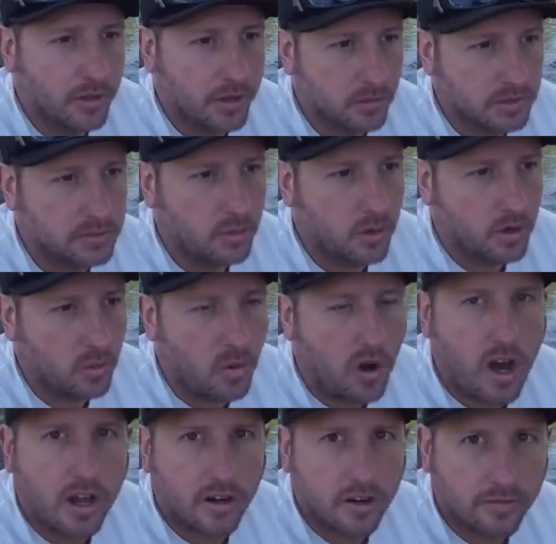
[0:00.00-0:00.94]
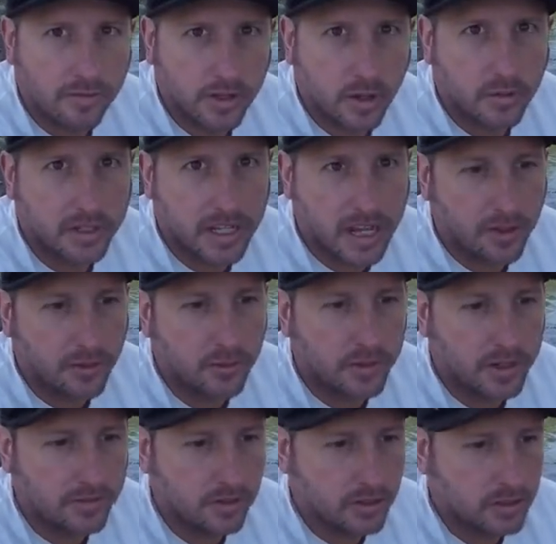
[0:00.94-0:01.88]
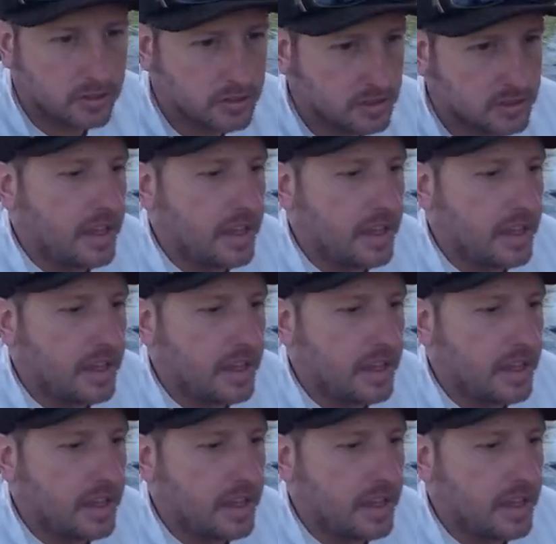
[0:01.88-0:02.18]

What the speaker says: There was more water flowing down the rivers,